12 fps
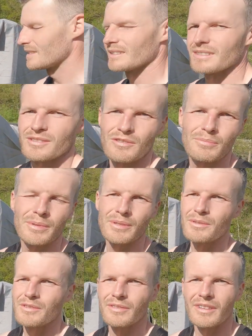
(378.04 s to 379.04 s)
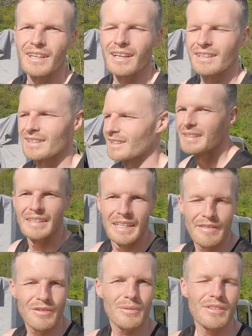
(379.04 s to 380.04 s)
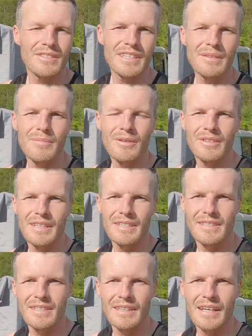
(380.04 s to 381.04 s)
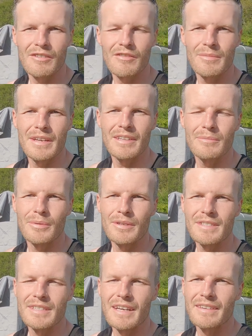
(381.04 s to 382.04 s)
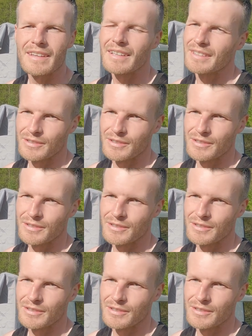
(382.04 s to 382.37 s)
Super useful that. If you want to see in more detail how I've made it and put it together,